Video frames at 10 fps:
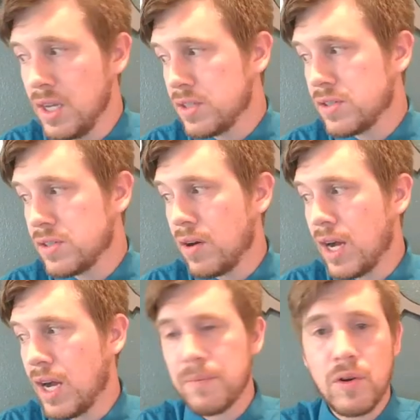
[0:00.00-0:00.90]
So
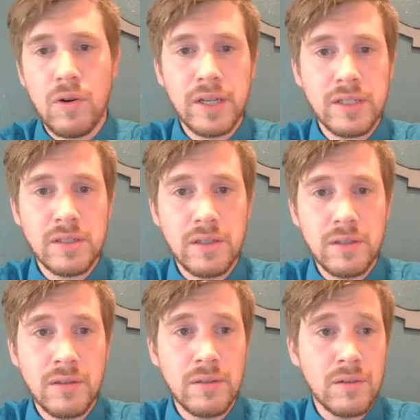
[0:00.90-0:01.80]
I'm going
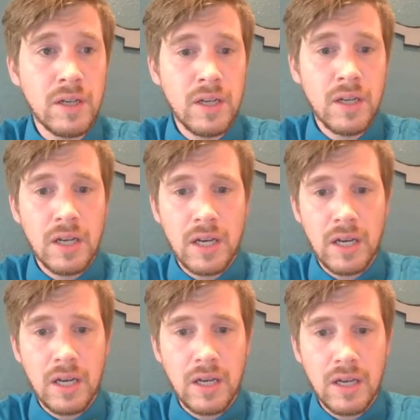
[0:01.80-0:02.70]
to
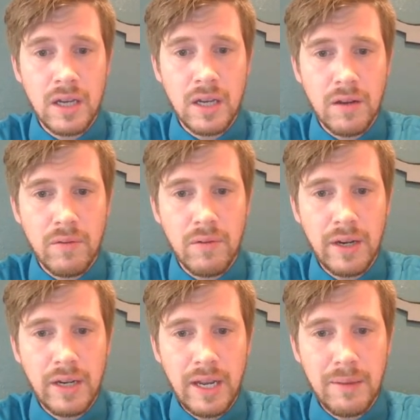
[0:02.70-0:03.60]

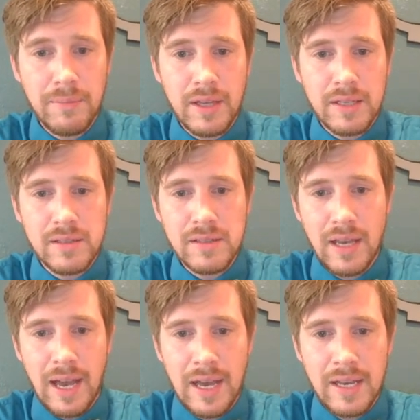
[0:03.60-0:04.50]
rename this
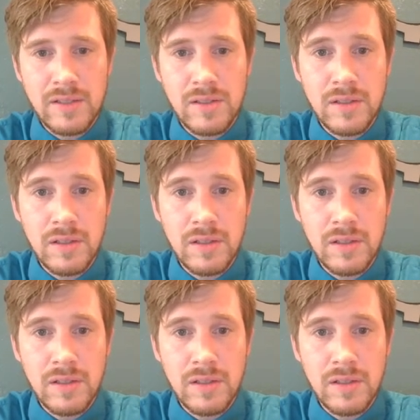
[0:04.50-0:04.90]
as